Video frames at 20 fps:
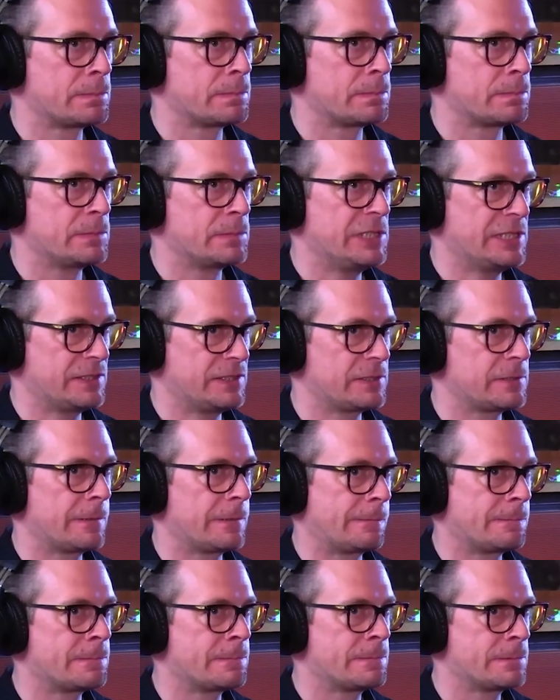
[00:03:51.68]
Yes.
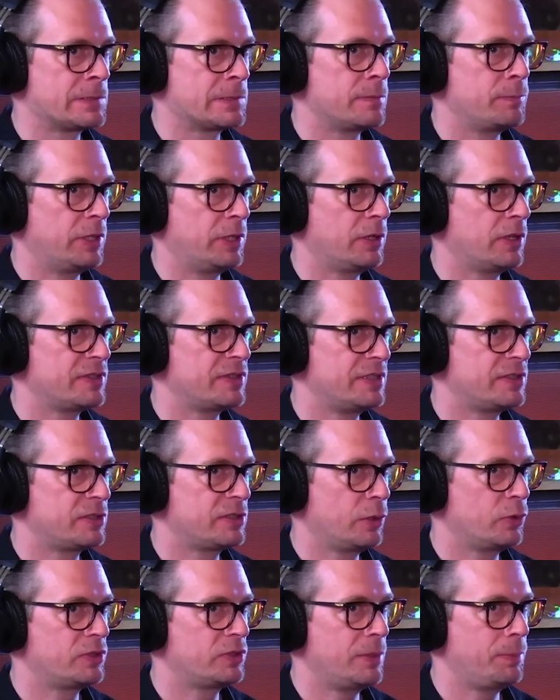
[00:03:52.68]
Because it's
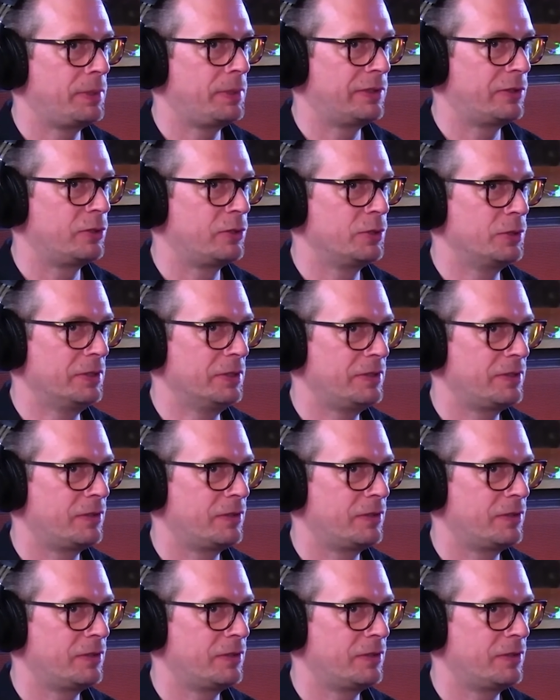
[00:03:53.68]
so simple to do it.